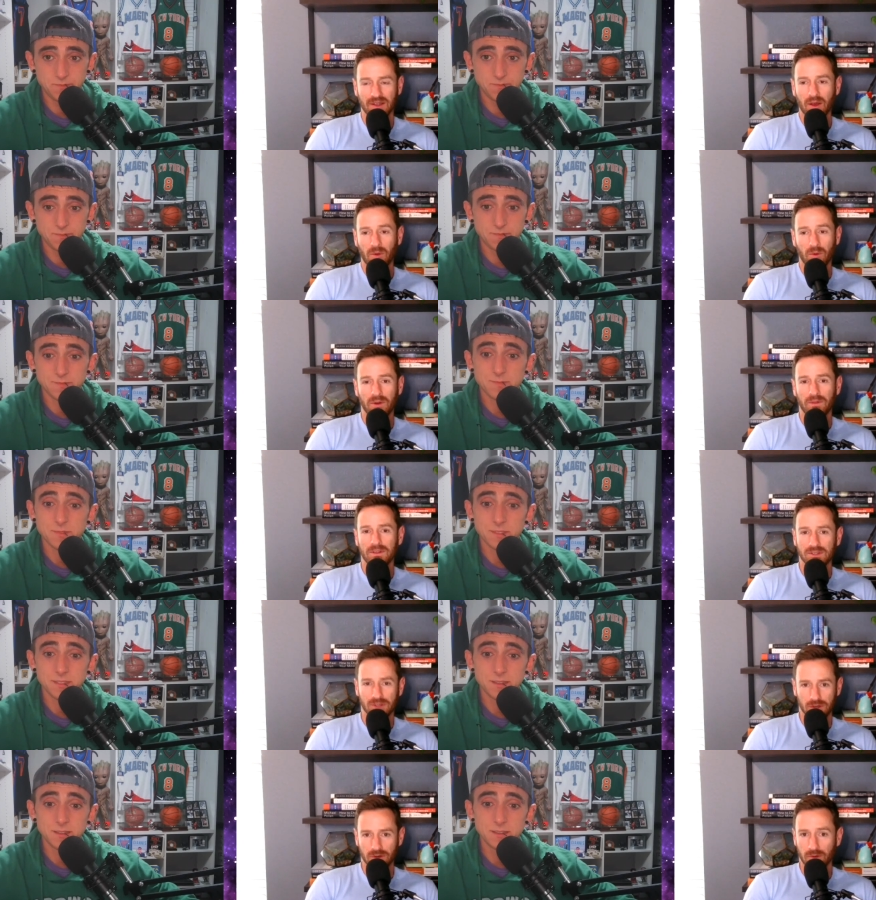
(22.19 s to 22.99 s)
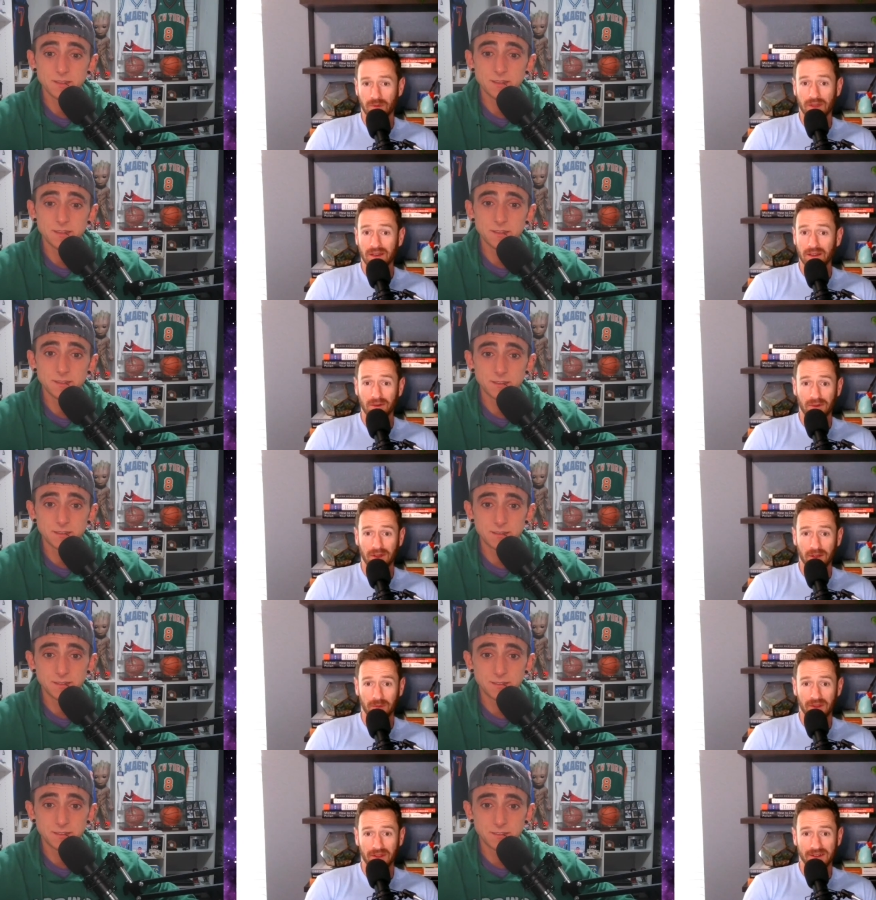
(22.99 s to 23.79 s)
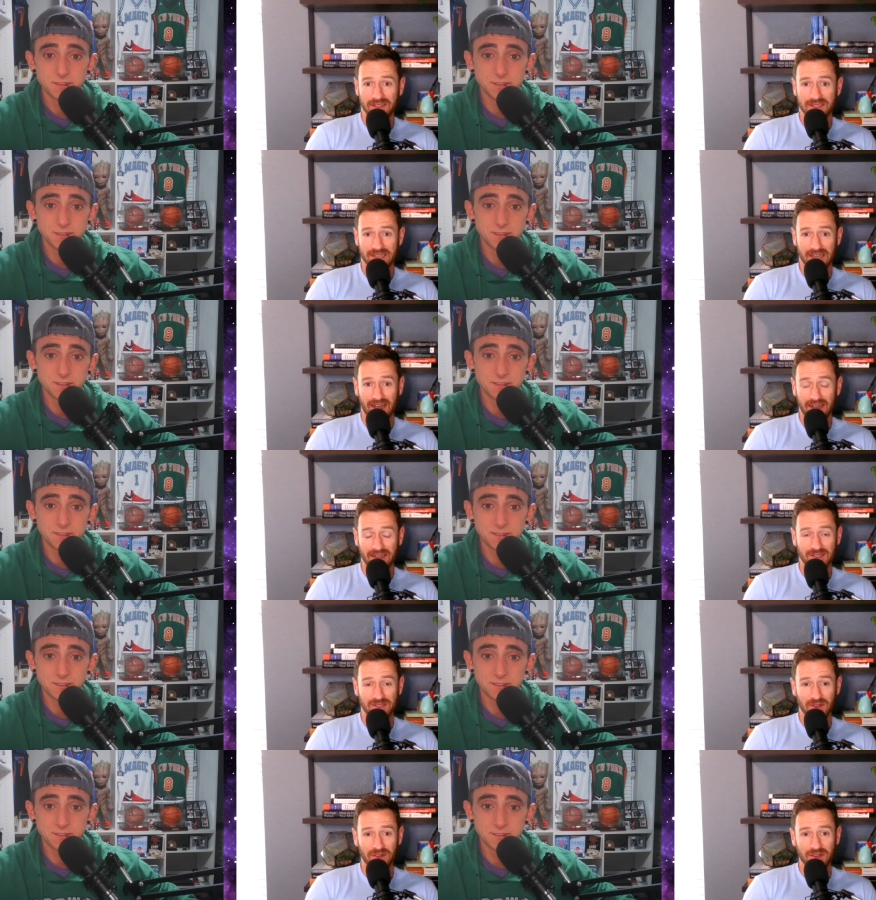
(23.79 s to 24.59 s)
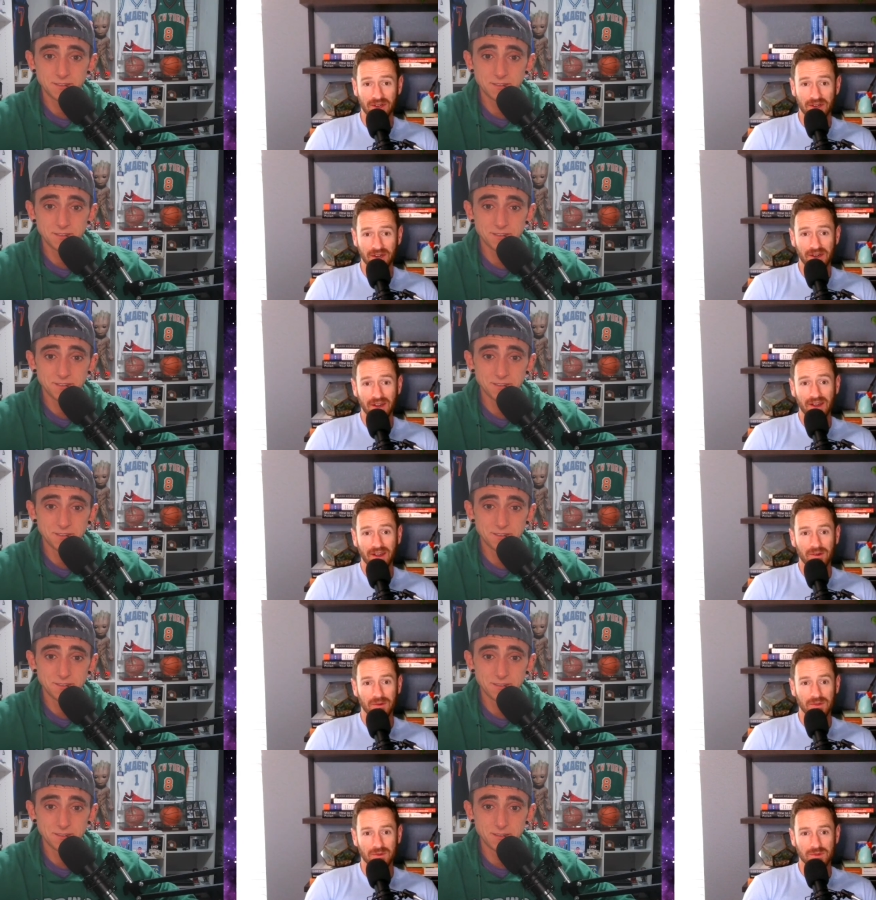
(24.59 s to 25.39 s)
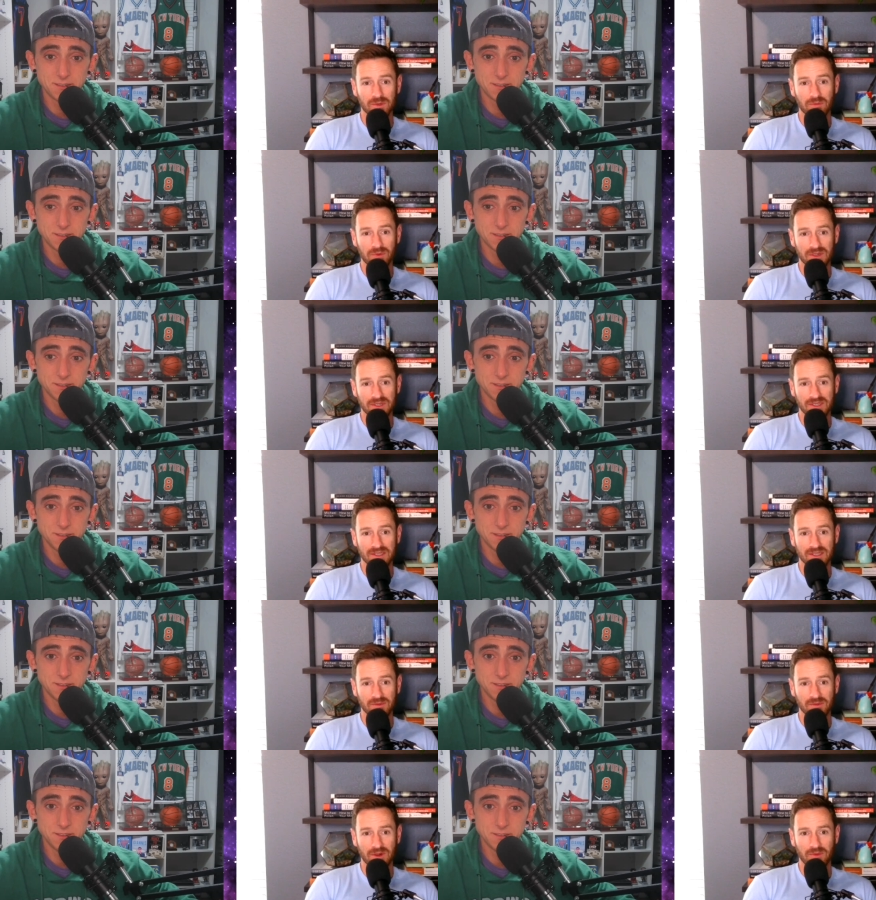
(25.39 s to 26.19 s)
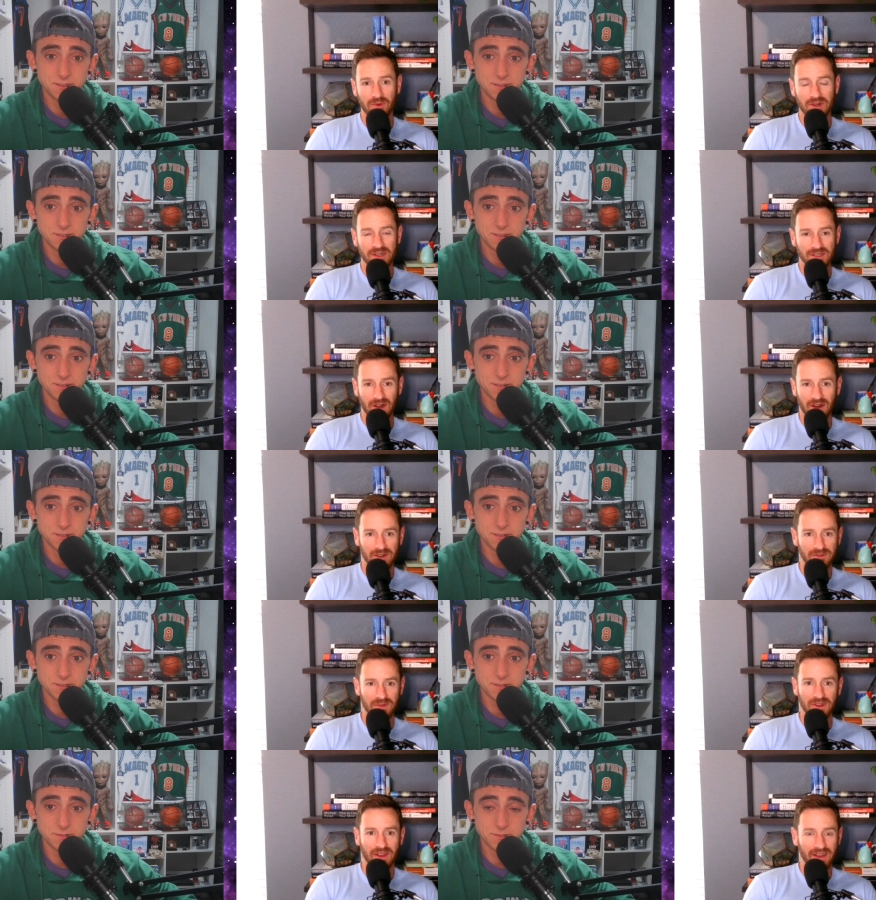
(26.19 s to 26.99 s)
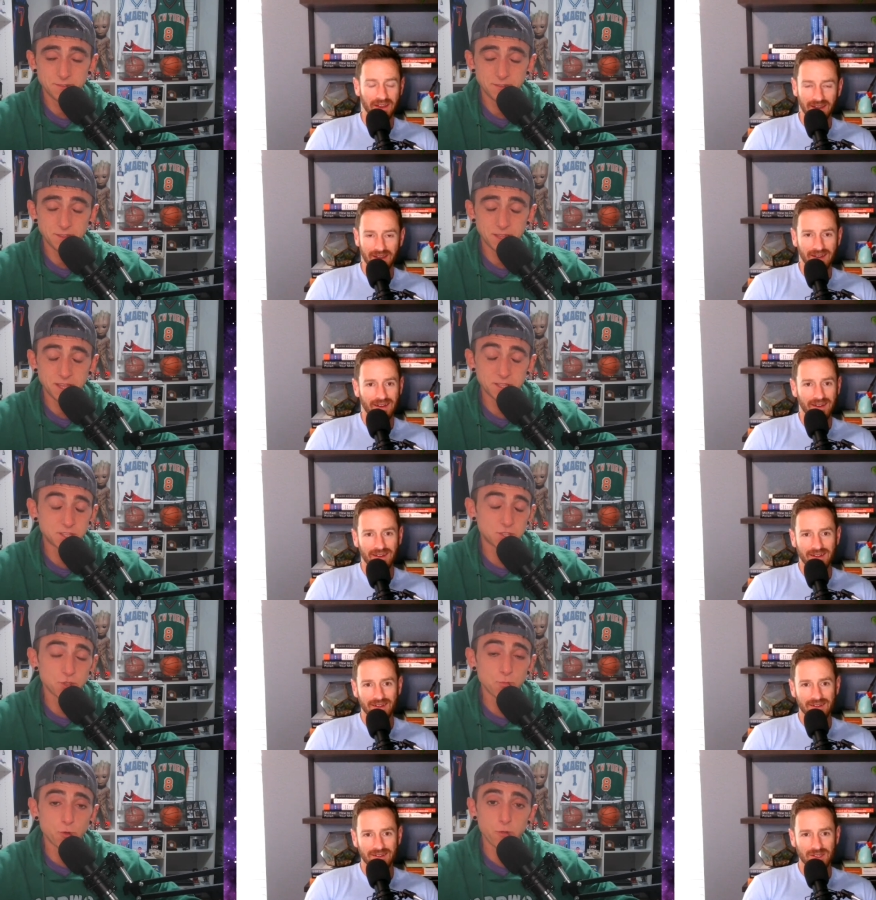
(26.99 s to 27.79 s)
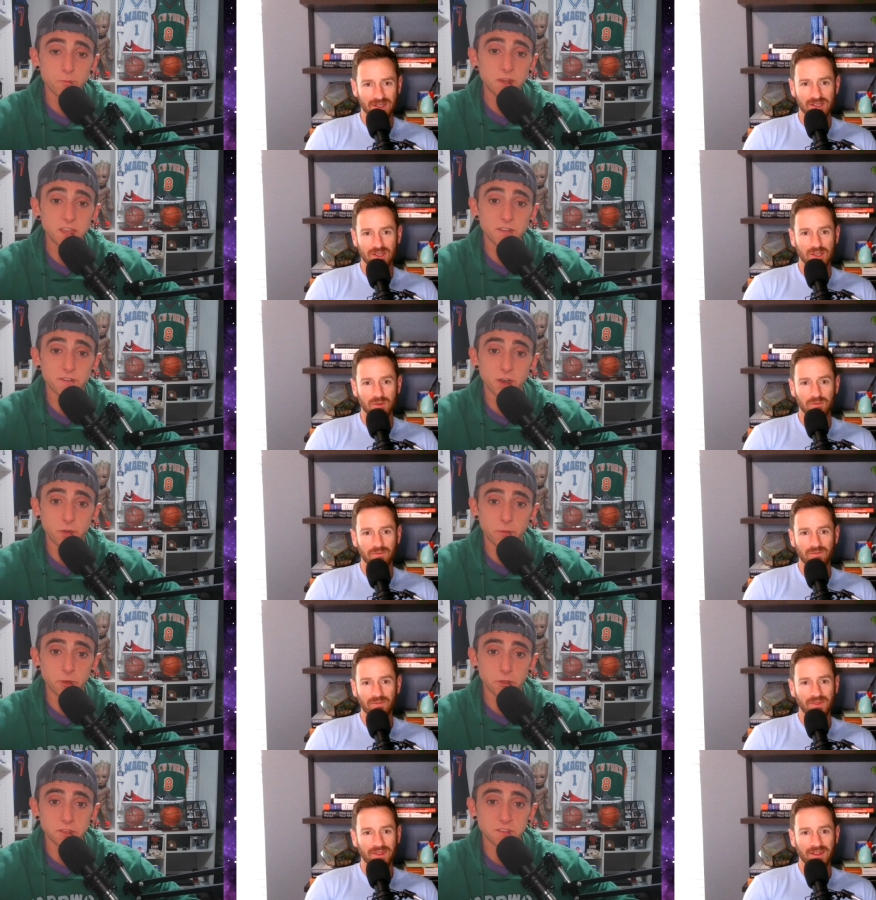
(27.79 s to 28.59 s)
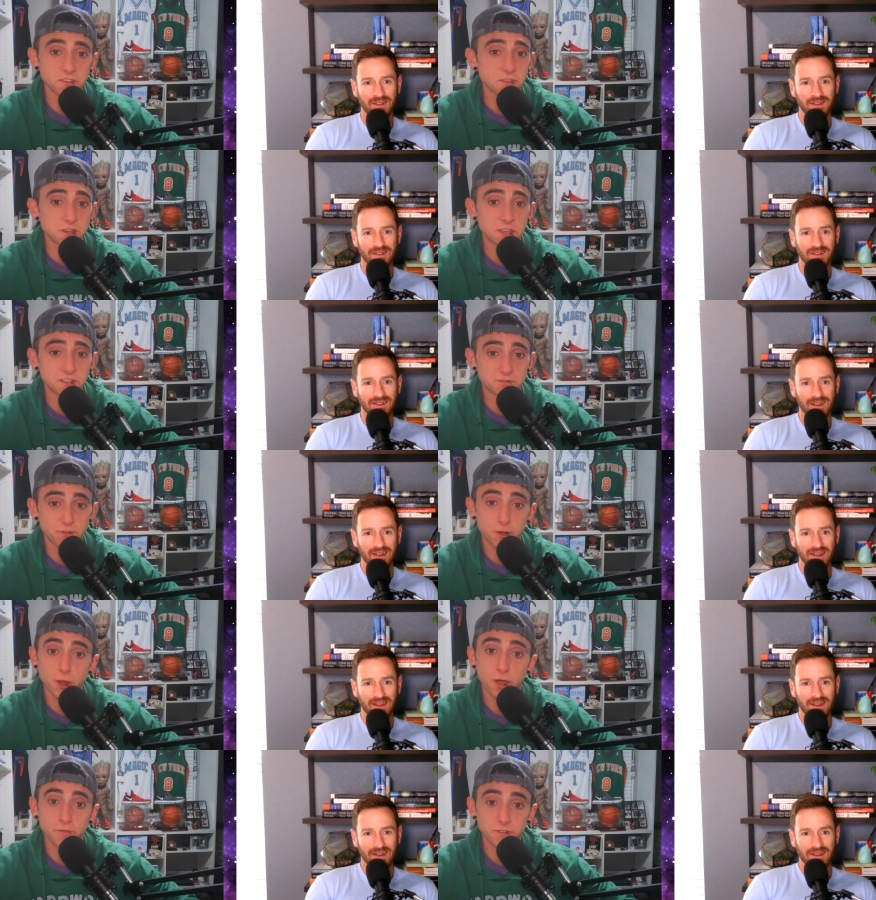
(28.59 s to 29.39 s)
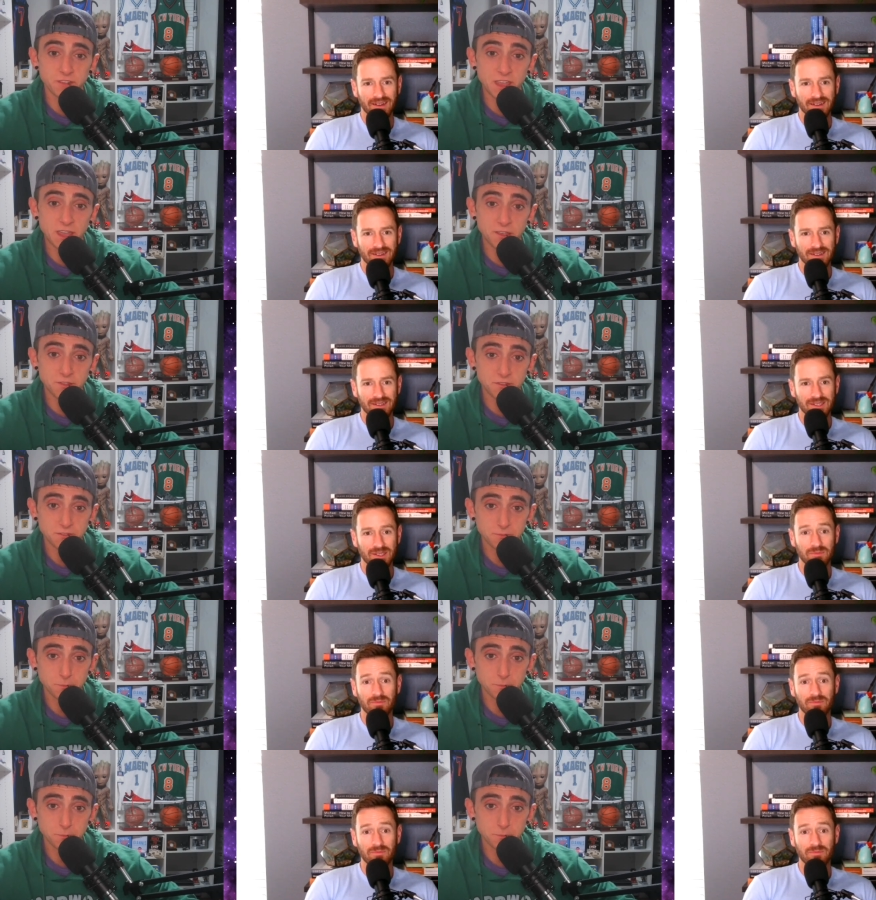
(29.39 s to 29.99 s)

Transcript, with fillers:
Speaker 1: one of the two media availabilities he has all year, which was the preseason one where he talked for like that's two more media
Speaker 2: availabilities than the Knicks front office has.